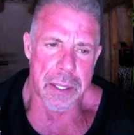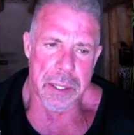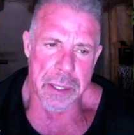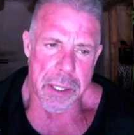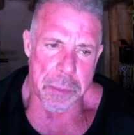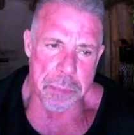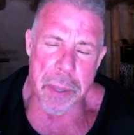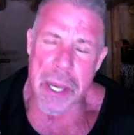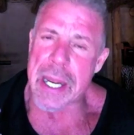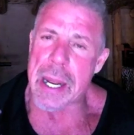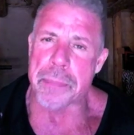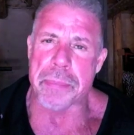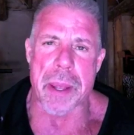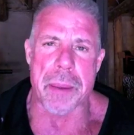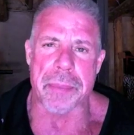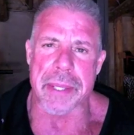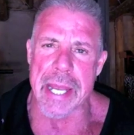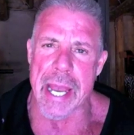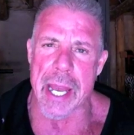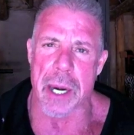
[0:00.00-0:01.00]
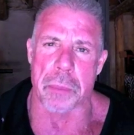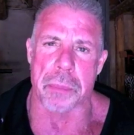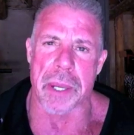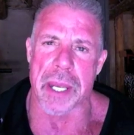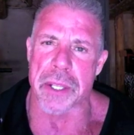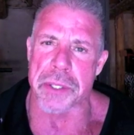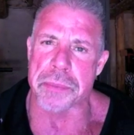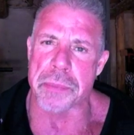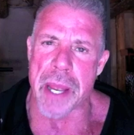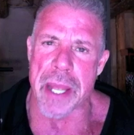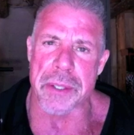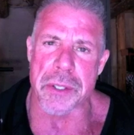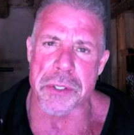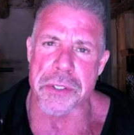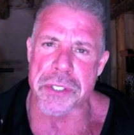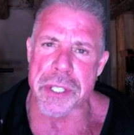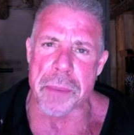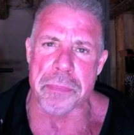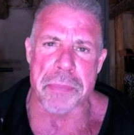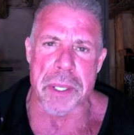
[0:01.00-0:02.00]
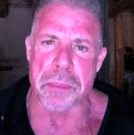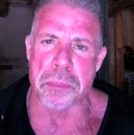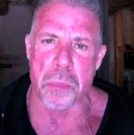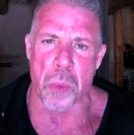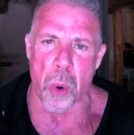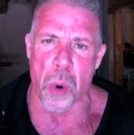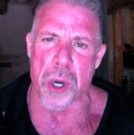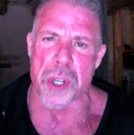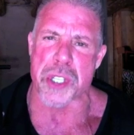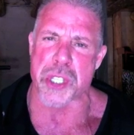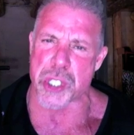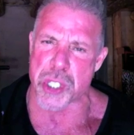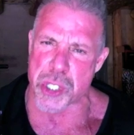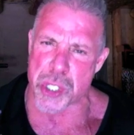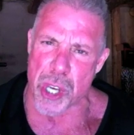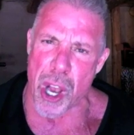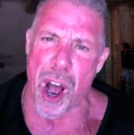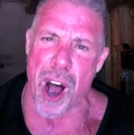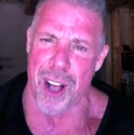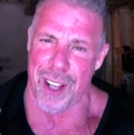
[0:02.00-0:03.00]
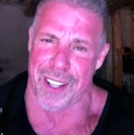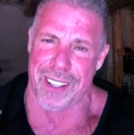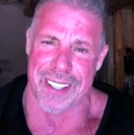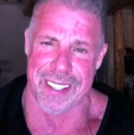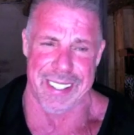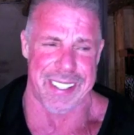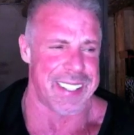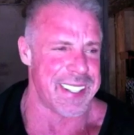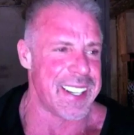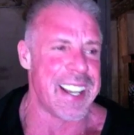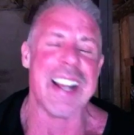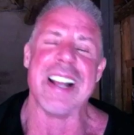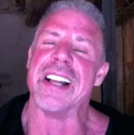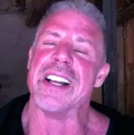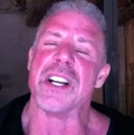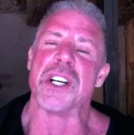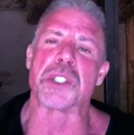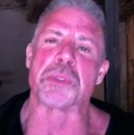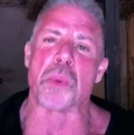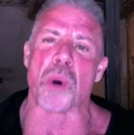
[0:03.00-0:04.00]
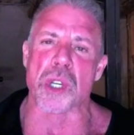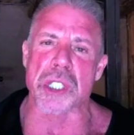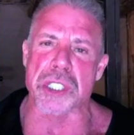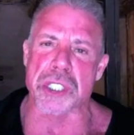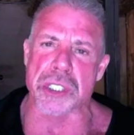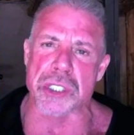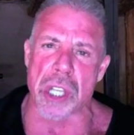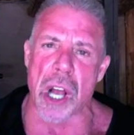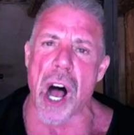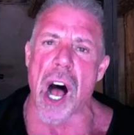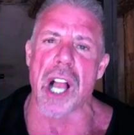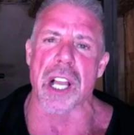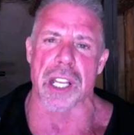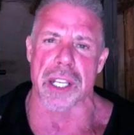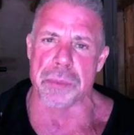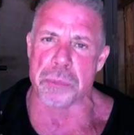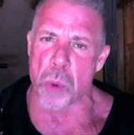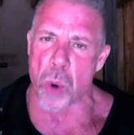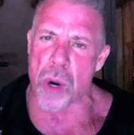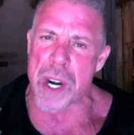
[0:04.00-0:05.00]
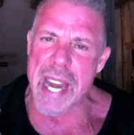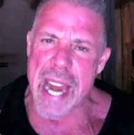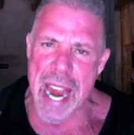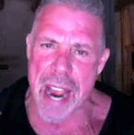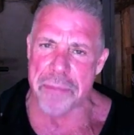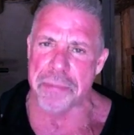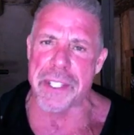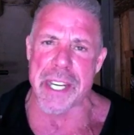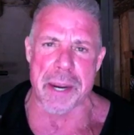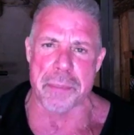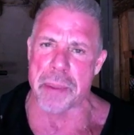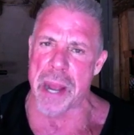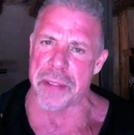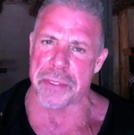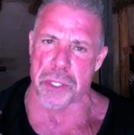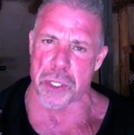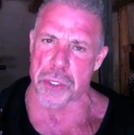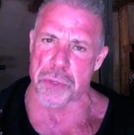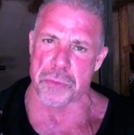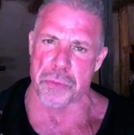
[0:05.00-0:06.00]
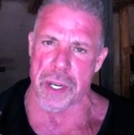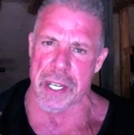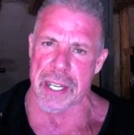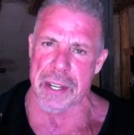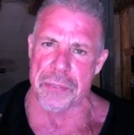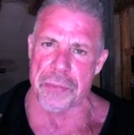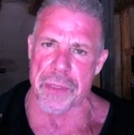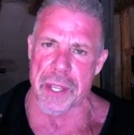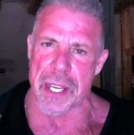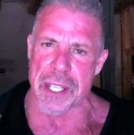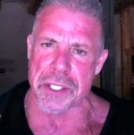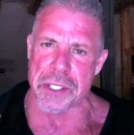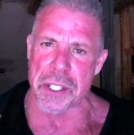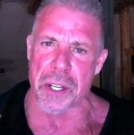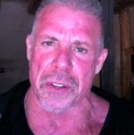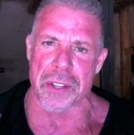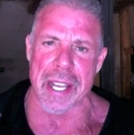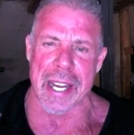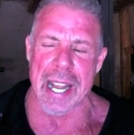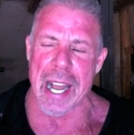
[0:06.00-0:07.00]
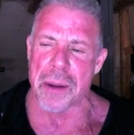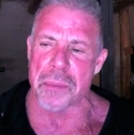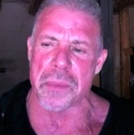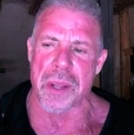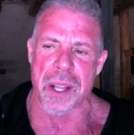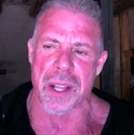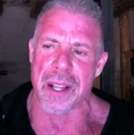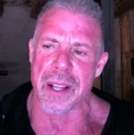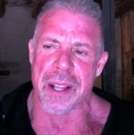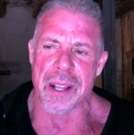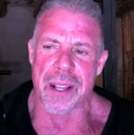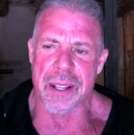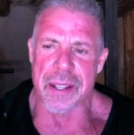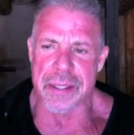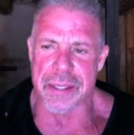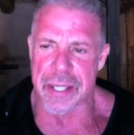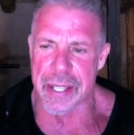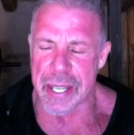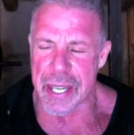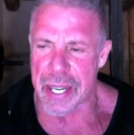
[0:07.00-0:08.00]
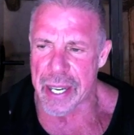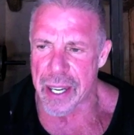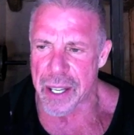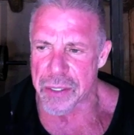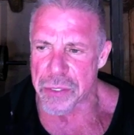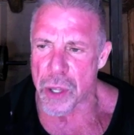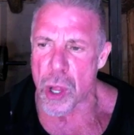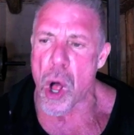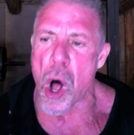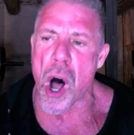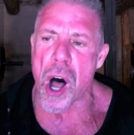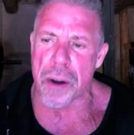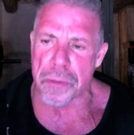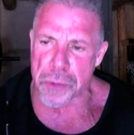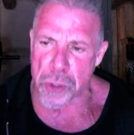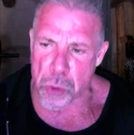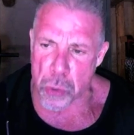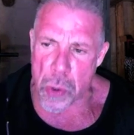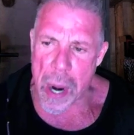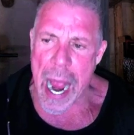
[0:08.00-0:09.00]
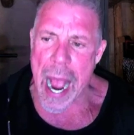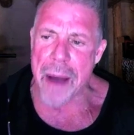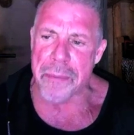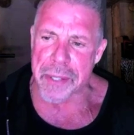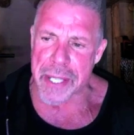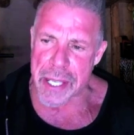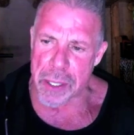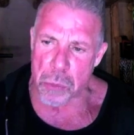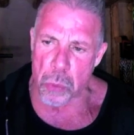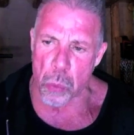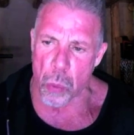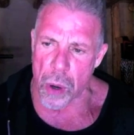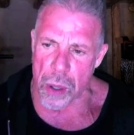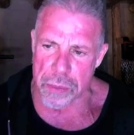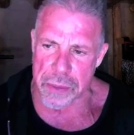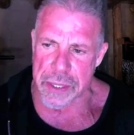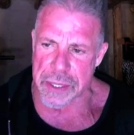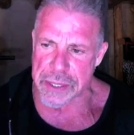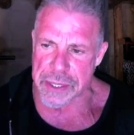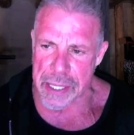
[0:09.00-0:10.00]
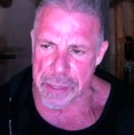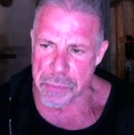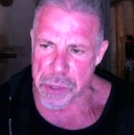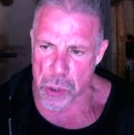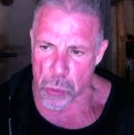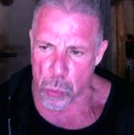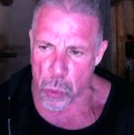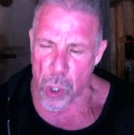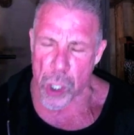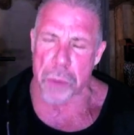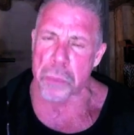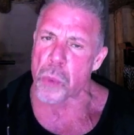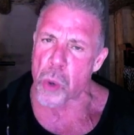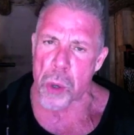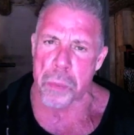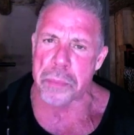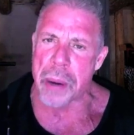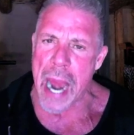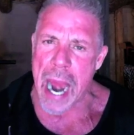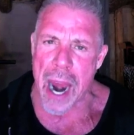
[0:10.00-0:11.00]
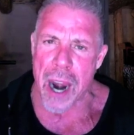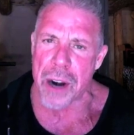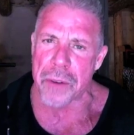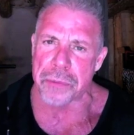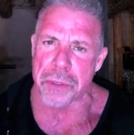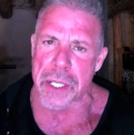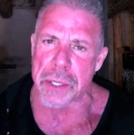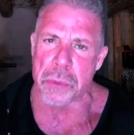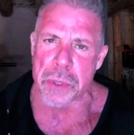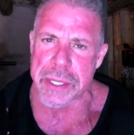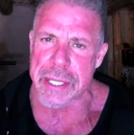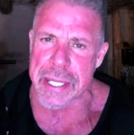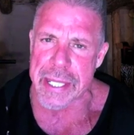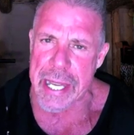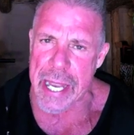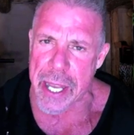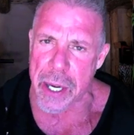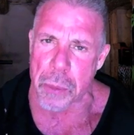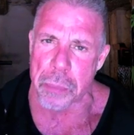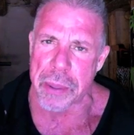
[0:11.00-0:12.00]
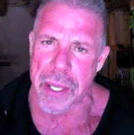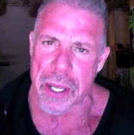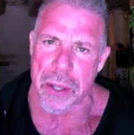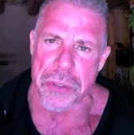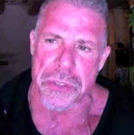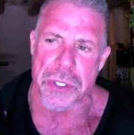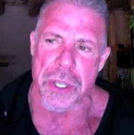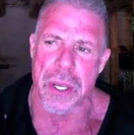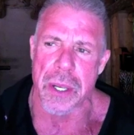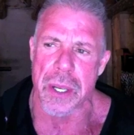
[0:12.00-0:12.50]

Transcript: You pick up them kettlebells, man, there's something more solid, there's more solid, more hefty about those freaking things. You know, they got the law of gravity seems to work more powerfully with the kettlebells.